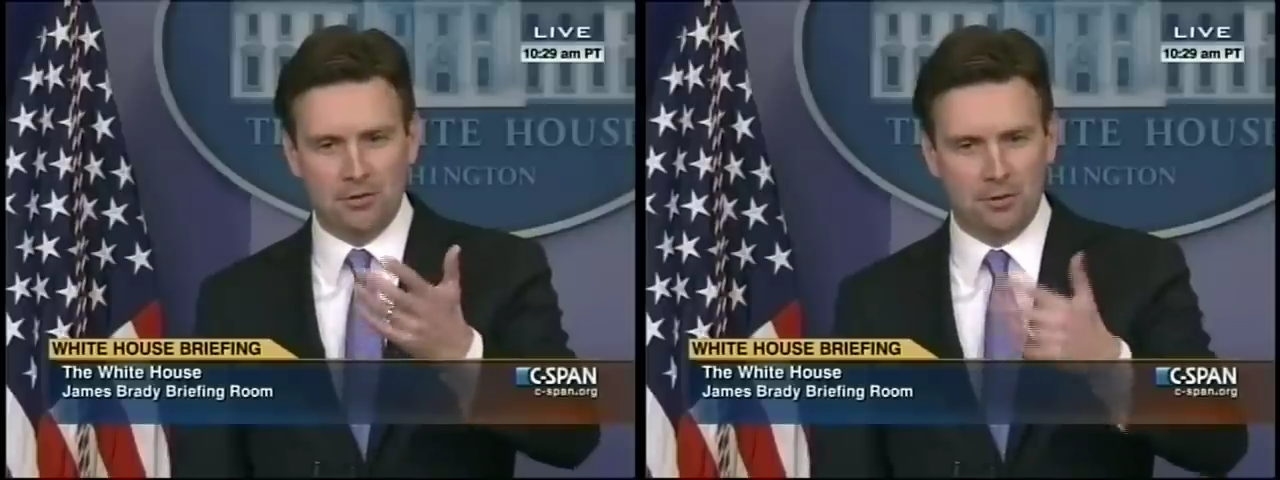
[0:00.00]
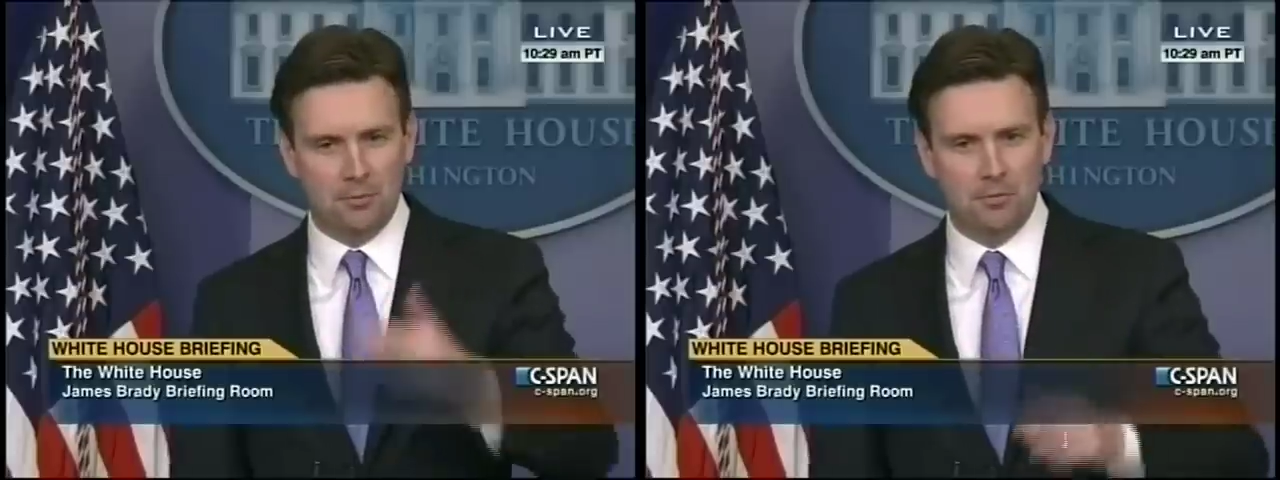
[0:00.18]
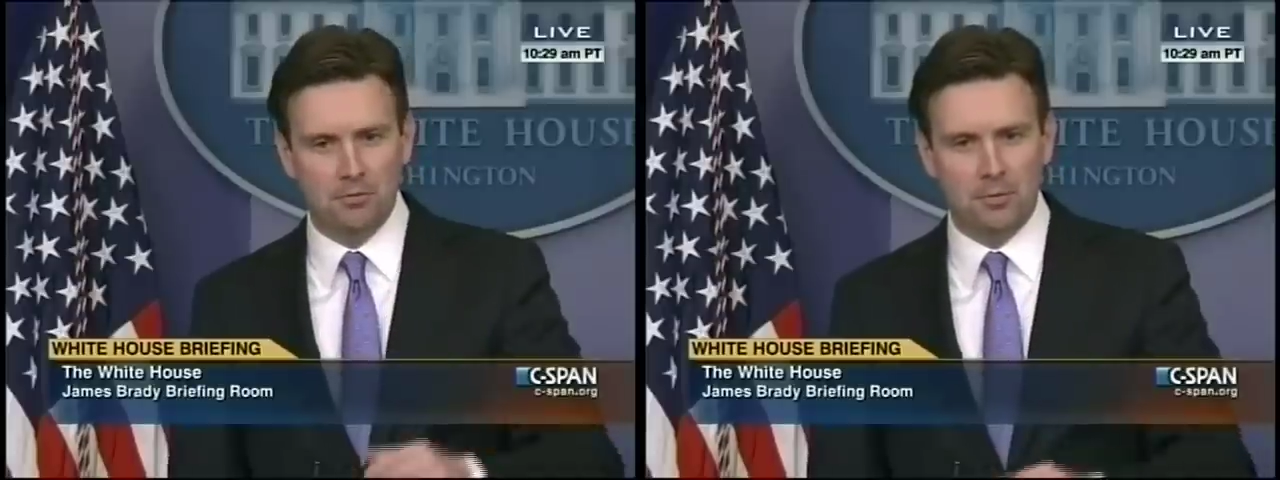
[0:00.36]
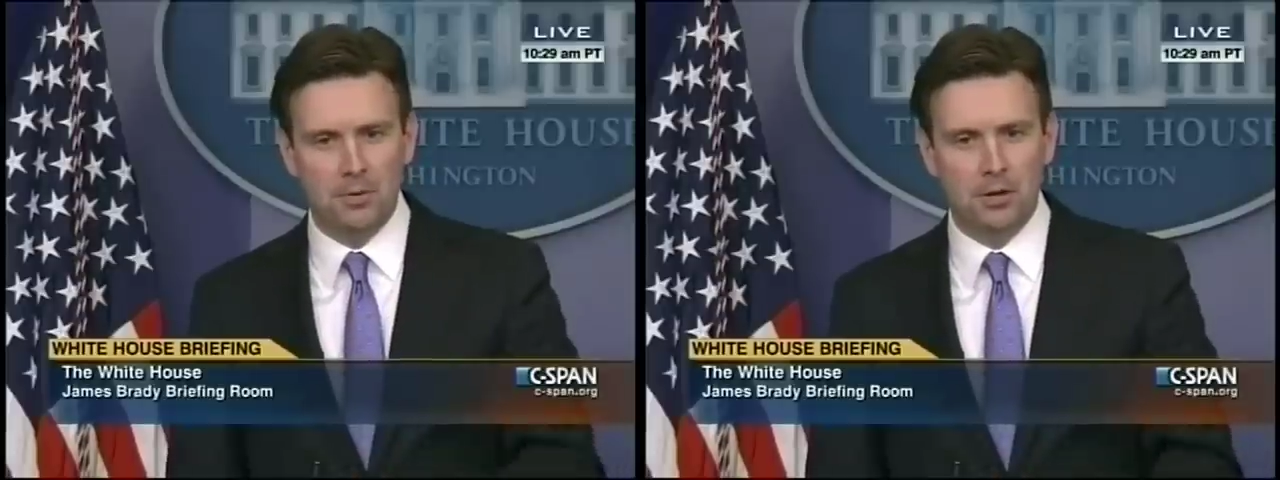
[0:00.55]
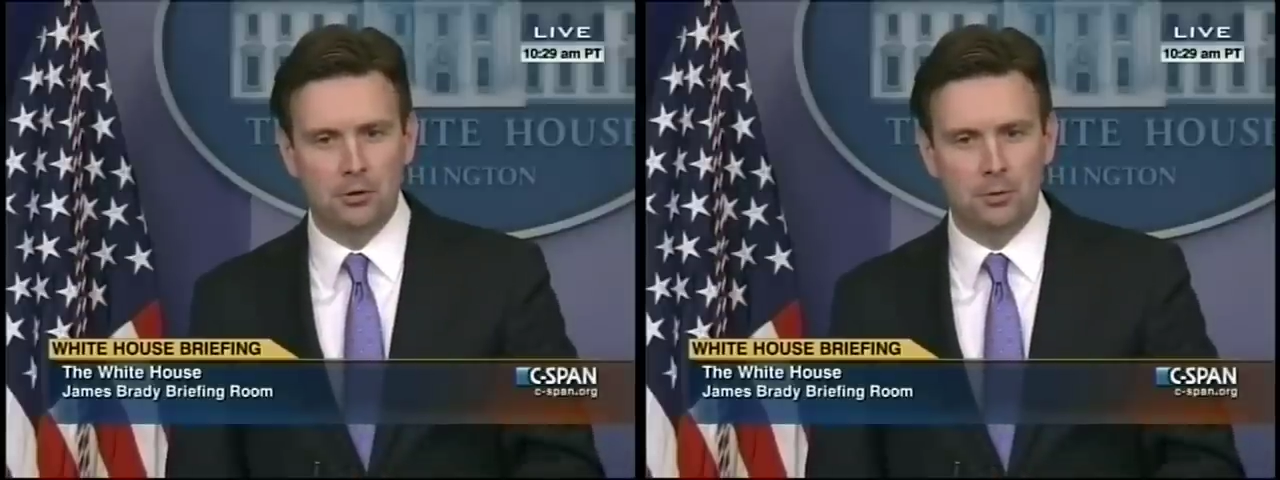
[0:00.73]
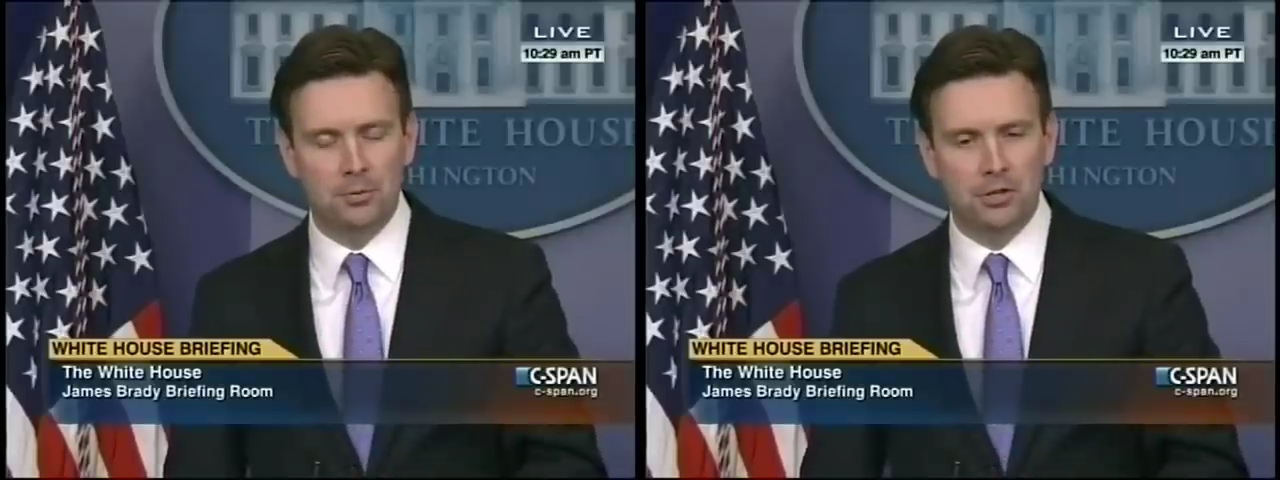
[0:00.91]
from, from the
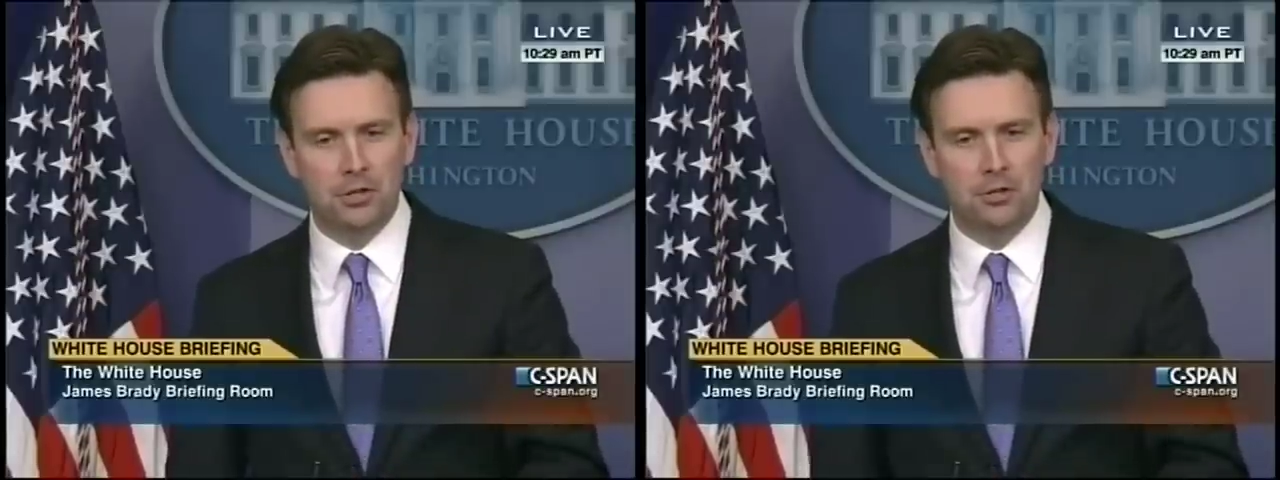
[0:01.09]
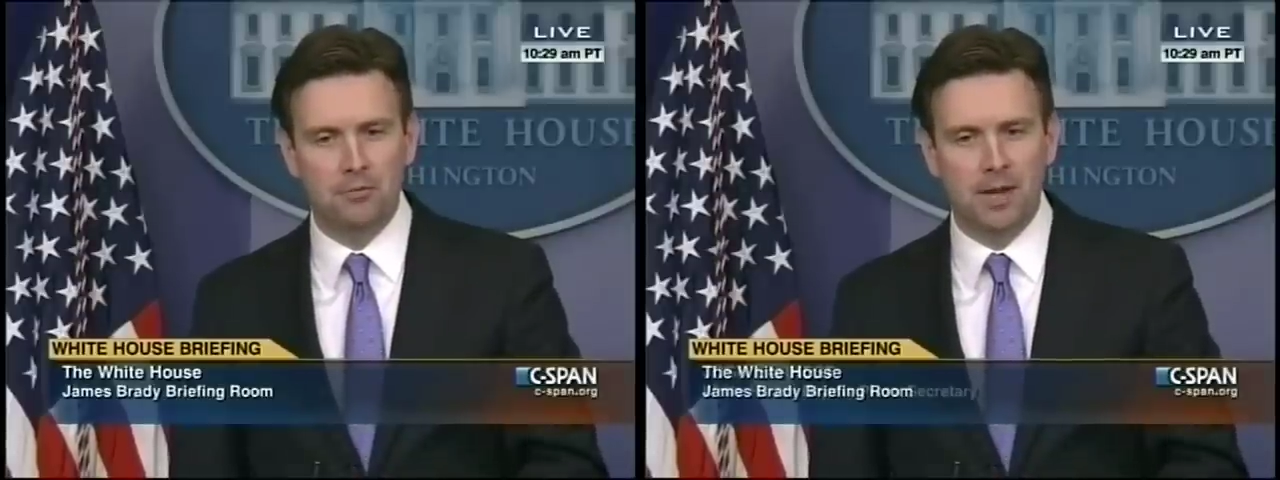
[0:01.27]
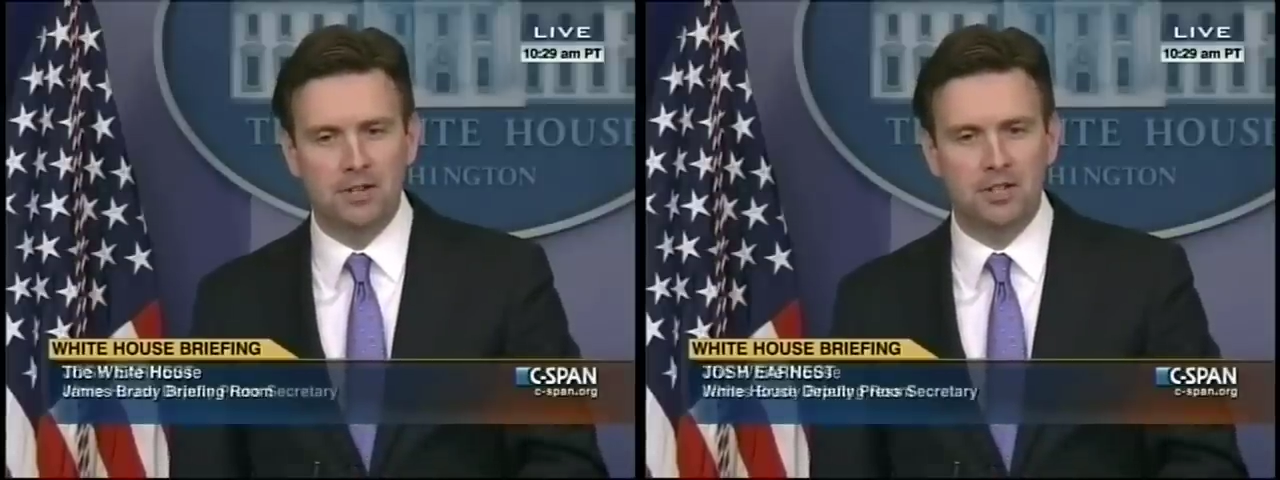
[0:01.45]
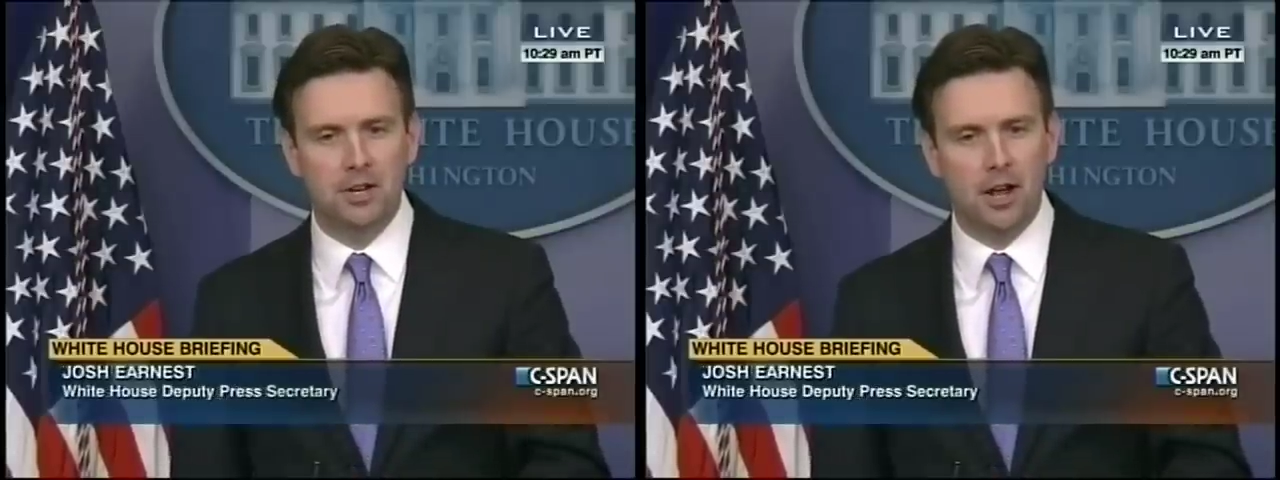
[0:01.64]
groups that you've mentioned.